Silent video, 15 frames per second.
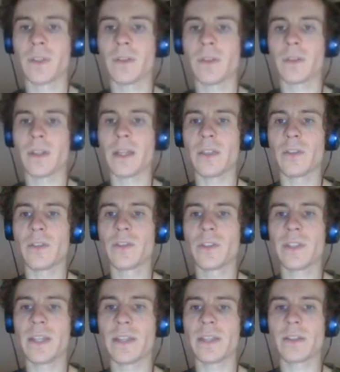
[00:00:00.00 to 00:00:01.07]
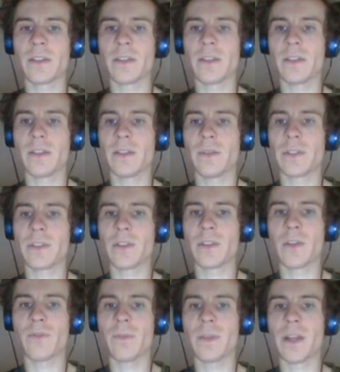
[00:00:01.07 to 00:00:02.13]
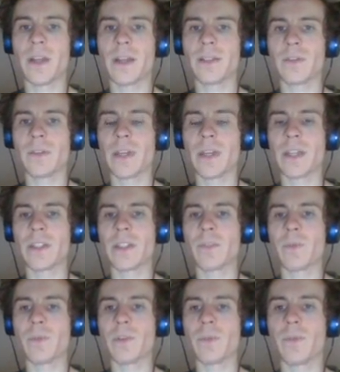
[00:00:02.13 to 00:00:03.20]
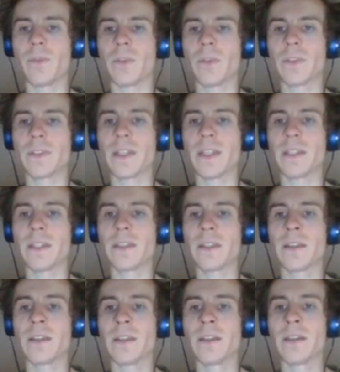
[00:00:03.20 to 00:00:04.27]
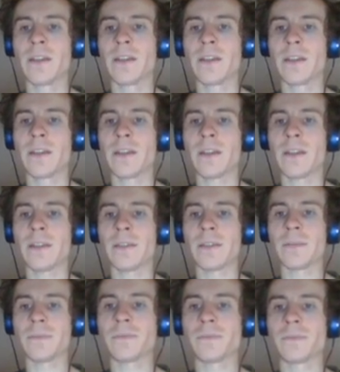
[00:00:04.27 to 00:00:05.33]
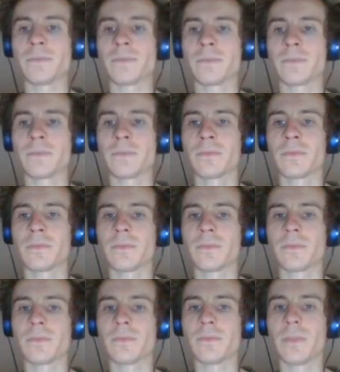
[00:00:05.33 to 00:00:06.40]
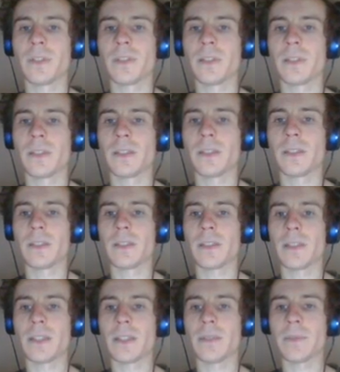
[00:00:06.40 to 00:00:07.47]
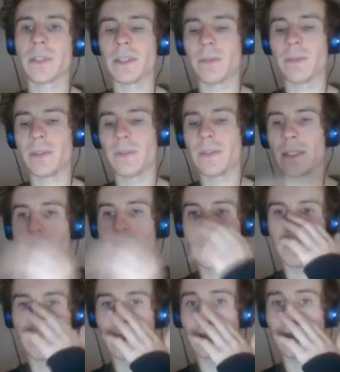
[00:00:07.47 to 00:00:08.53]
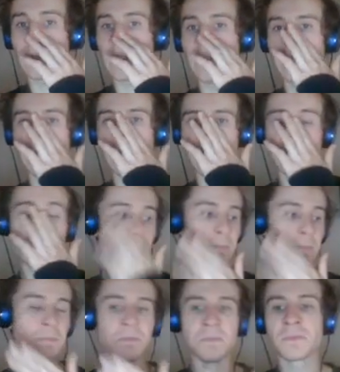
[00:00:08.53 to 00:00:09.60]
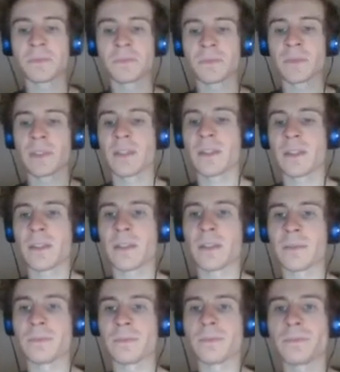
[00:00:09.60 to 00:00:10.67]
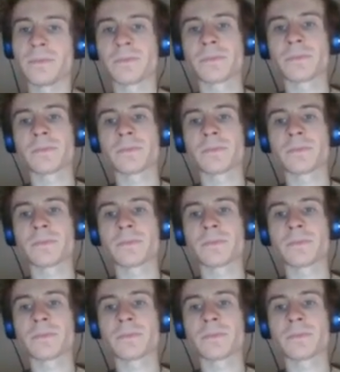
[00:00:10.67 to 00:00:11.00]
Okay, I used to say as the U.S. does not form alliances or engage in dispute with foreign states. Um, but I'm getting rid of that. I'm getting rid of that. Um,